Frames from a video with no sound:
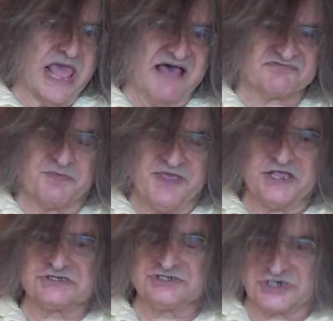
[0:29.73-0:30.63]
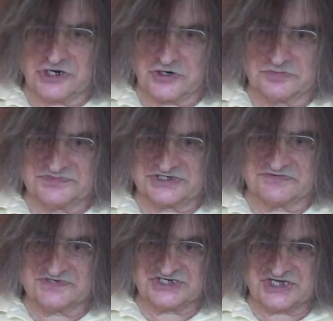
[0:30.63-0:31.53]
have to be in
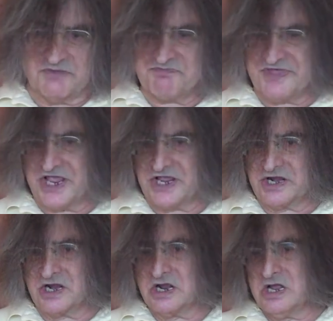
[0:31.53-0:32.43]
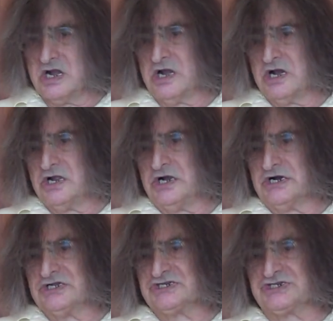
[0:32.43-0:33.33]
terms of something
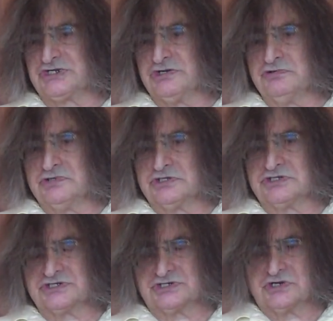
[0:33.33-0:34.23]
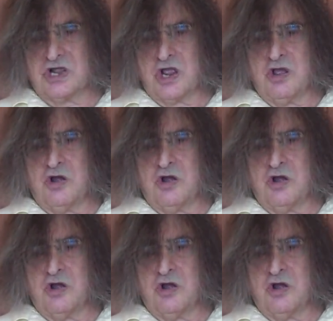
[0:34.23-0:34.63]
students